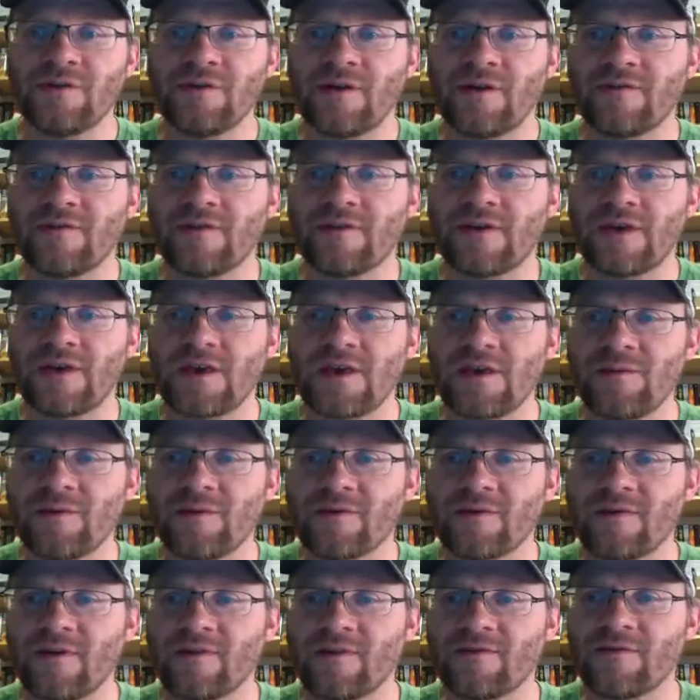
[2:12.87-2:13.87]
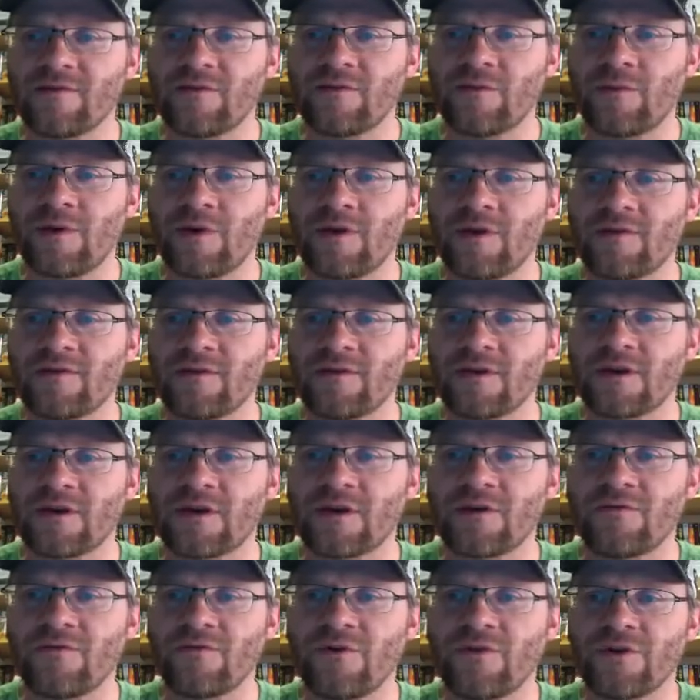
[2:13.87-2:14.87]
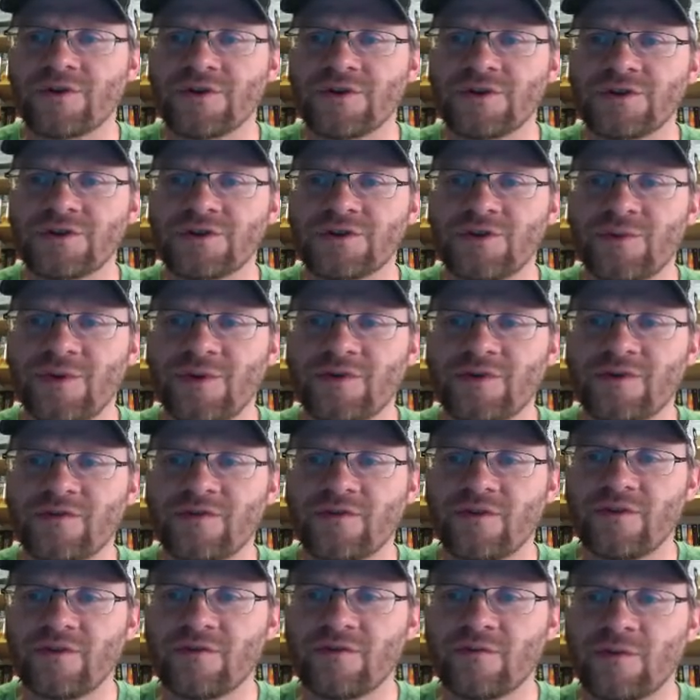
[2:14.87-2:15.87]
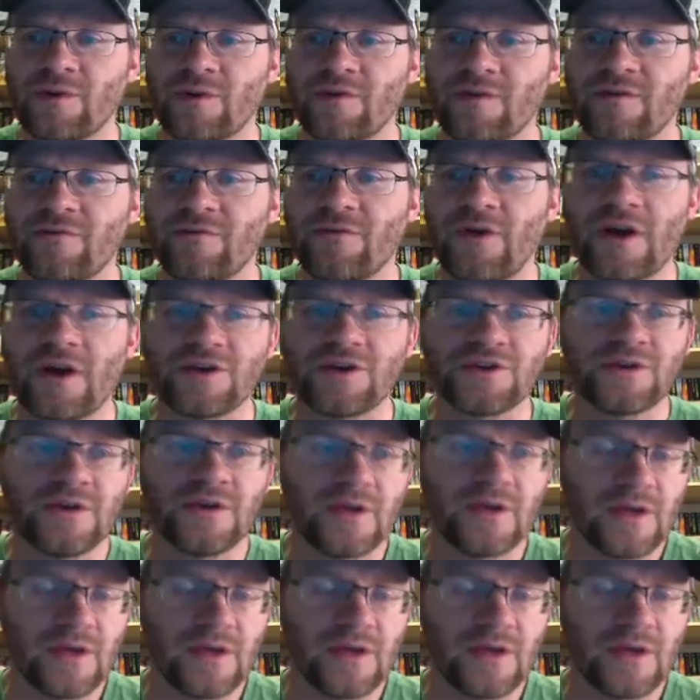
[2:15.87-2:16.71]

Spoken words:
That's key, because that's the only way it's a convergent geometric series, is when it's a fraction.